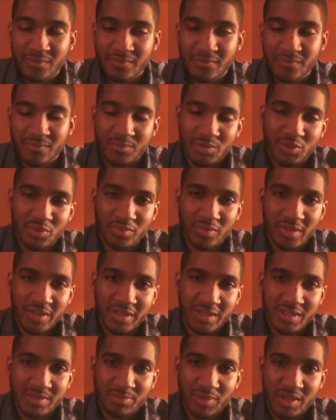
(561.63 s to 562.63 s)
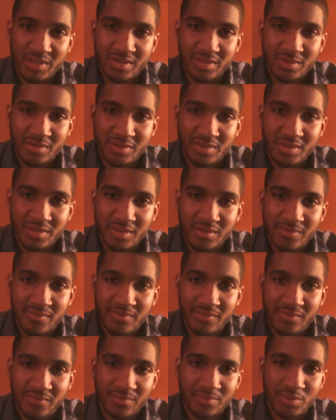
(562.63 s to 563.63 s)
from truly expressing yourself,
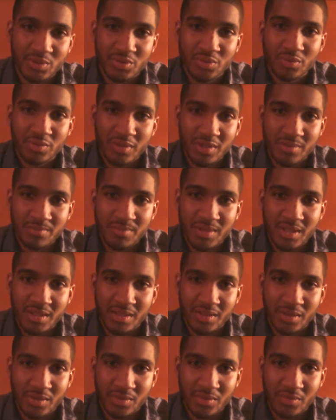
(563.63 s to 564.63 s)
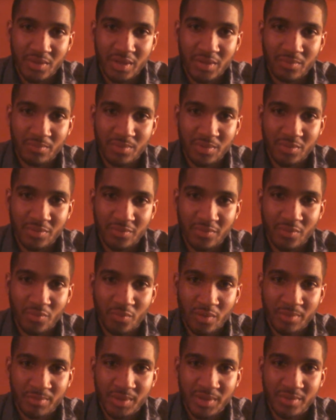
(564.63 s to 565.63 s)
from truly meeting great, beautiful
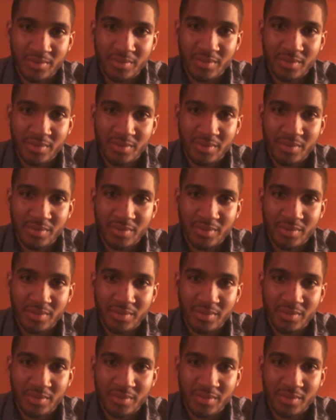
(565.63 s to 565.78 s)
women?